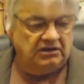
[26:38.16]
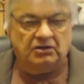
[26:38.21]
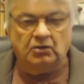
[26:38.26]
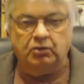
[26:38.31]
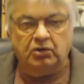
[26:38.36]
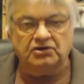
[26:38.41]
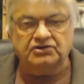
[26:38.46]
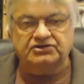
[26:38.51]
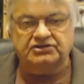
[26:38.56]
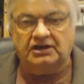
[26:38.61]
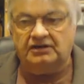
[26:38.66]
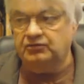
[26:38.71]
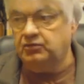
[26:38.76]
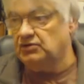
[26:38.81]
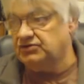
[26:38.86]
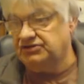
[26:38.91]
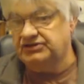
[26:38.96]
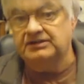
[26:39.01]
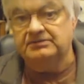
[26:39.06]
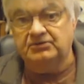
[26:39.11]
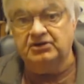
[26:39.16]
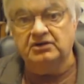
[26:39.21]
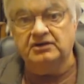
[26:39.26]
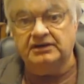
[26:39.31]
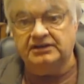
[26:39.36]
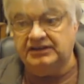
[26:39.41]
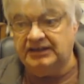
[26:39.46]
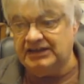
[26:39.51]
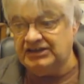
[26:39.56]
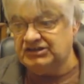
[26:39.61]
You can watch, I've watched him
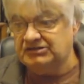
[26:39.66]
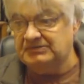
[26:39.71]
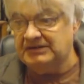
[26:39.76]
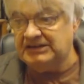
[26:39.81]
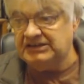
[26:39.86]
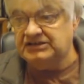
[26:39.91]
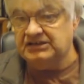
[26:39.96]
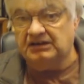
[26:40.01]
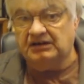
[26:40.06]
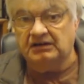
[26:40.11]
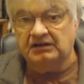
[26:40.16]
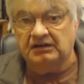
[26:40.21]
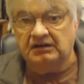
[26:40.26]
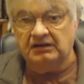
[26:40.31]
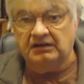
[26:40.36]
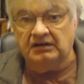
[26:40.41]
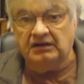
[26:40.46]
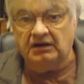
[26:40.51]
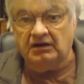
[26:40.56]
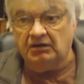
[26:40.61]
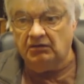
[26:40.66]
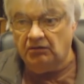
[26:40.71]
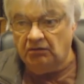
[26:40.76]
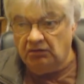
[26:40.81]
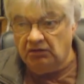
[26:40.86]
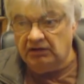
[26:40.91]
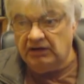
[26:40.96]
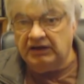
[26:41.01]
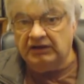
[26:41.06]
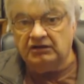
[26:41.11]
do it, the S-meter
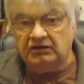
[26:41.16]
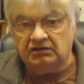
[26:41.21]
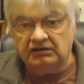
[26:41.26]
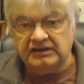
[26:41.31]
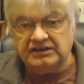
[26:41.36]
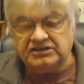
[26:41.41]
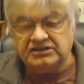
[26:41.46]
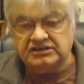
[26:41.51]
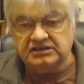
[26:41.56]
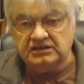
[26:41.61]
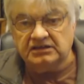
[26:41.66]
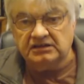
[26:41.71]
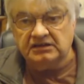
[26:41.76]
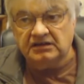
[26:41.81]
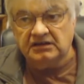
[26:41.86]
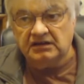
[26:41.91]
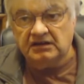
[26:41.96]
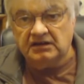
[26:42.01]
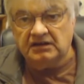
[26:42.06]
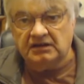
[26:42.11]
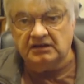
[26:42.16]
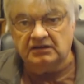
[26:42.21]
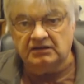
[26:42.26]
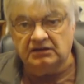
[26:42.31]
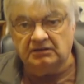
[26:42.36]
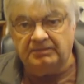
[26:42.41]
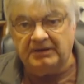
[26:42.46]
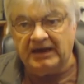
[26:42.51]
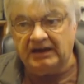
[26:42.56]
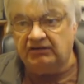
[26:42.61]
increased
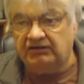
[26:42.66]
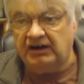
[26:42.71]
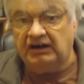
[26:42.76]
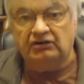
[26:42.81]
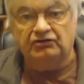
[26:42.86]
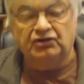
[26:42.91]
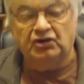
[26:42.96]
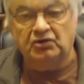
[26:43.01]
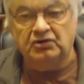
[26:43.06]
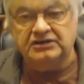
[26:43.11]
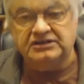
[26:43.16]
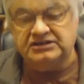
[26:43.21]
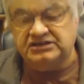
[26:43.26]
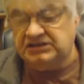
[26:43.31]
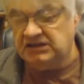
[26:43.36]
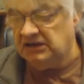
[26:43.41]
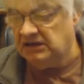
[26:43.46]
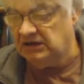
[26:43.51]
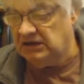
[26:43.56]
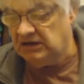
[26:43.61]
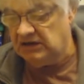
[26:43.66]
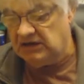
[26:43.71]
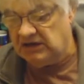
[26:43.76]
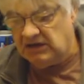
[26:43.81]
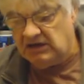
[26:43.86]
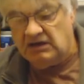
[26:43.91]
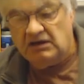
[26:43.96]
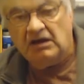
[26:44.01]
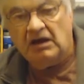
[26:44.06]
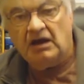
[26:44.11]
the background noise.
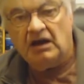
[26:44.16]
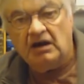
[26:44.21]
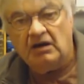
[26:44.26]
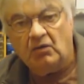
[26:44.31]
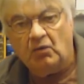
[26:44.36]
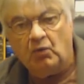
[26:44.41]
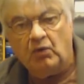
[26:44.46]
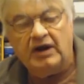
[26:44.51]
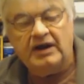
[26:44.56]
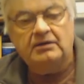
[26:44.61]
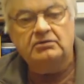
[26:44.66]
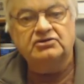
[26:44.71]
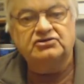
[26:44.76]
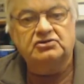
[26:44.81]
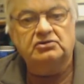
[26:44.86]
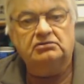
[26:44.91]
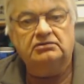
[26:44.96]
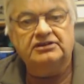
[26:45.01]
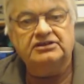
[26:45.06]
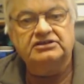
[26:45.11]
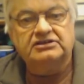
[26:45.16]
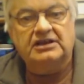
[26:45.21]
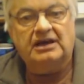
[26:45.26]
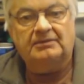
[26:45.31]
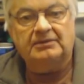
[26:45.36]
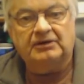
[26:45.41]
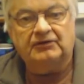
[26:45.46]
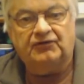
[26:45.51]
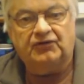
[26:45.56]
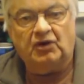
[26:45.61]
Where was all this
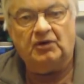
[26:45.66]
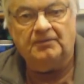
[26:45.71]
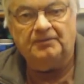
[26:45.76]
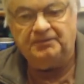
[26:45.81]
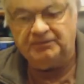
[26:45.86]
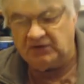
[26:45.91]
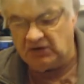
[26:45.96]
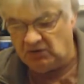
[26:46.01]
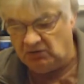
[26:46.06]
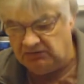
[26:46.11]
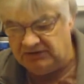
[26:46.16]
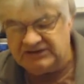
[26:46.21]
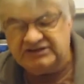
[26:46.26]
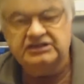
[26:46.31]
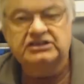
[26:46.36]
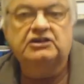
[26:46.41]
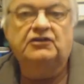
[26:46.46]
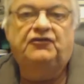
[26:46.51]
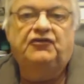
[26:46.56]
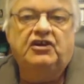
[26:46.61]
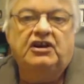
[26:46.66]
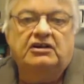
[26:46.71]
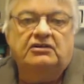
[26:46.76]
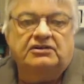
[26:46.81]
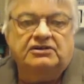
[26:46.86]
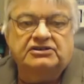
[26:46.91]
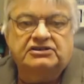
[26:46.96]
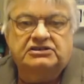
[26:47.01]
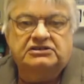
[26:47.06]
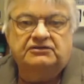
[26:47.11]
coming from? All this
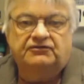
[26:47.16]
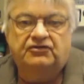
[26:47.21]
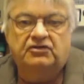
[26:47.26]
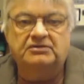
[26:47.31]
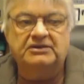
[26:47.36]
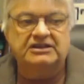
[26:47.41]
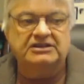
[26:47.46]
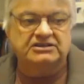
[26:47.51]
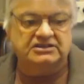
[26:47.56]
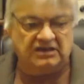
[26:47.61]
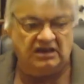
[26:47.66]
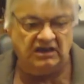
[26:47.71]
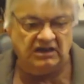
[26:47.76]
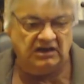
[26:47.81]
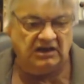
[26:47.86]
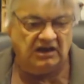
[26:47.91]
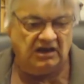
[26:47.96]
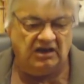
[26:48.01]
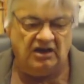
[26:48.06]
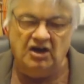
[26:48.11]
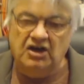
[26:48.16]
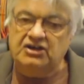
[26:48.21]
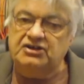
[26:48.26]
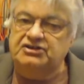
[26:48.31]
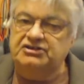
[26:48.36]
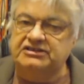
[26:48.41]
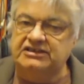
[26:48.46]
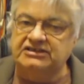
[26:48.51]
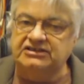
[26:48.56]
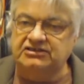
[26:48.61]
interference from his
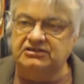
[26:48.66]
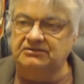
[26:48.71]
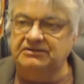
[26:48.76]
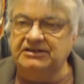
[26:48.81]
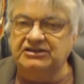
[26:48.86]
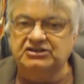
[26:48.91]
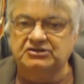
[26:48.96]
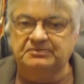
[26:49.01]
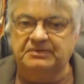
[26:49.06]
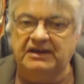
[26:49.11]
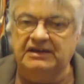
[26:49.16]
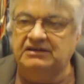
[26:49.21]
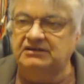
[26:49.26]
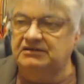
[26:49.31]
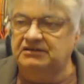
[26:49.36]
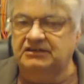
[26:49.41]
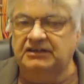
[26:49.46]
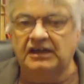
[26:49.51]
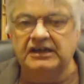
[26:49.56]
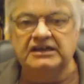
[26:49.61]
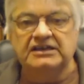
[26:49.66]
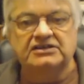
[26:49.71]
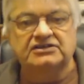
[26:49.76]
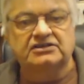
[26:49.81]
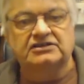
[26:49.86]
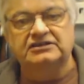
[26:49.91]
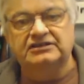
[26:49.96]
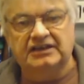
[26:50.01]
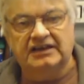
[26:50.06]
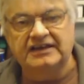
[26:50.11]
earth system he spent
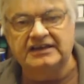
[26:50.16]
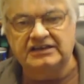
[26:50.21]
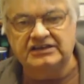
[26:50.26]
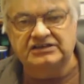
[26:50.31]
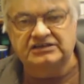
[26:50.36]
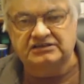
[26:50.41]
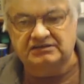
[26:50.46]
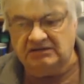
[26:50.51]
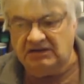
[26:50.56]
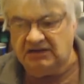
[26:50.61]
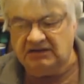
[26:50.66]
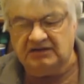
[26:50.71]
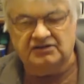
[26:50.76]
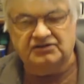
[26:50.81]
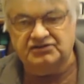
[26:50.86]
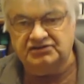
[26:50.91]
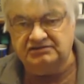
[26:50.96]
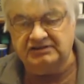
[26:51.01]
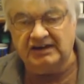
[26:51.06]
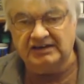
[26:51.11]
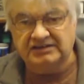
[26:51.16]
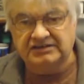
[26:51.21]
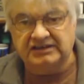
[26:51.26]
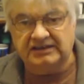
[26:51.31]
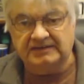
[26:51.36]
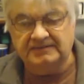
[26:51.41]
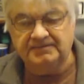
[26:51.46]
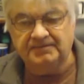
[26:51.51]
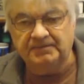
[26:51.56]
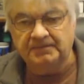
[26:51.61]
days and days
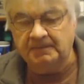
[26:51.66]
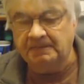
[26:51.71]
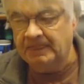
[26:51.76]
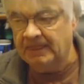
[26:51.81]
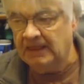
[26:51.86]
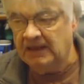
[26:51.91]
constructing.